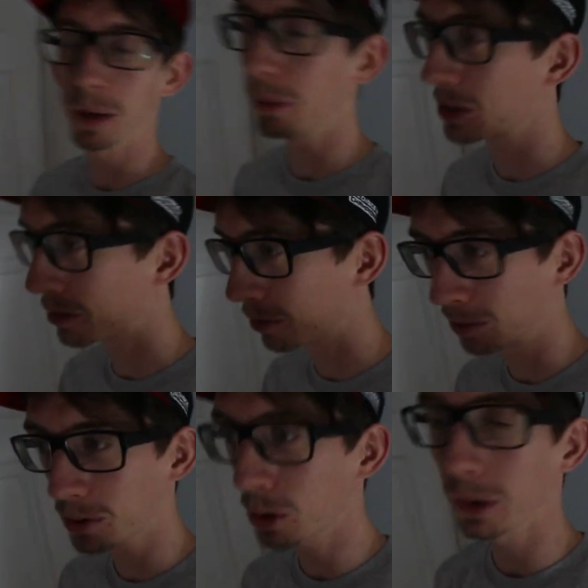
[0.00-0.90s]
They must have
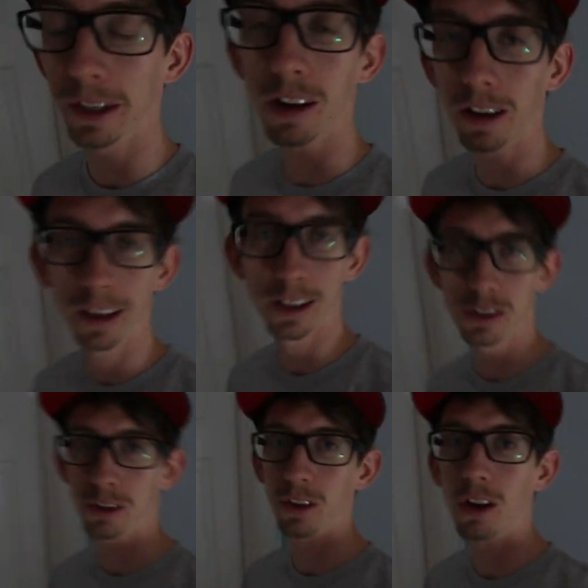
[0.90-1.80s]
sold like
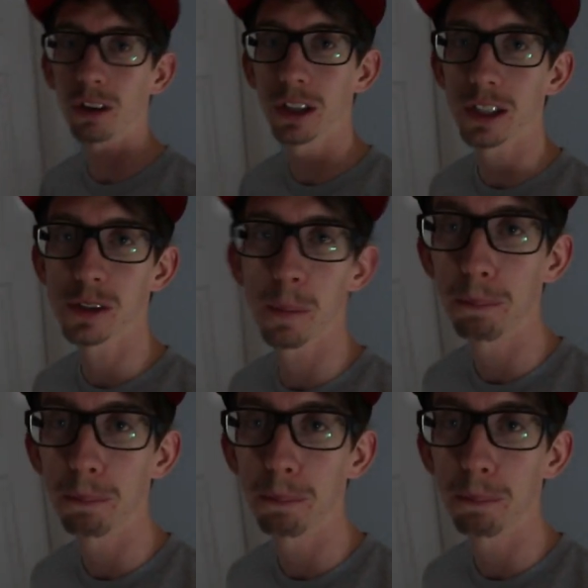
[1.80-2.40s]
hotcakes during the holidays.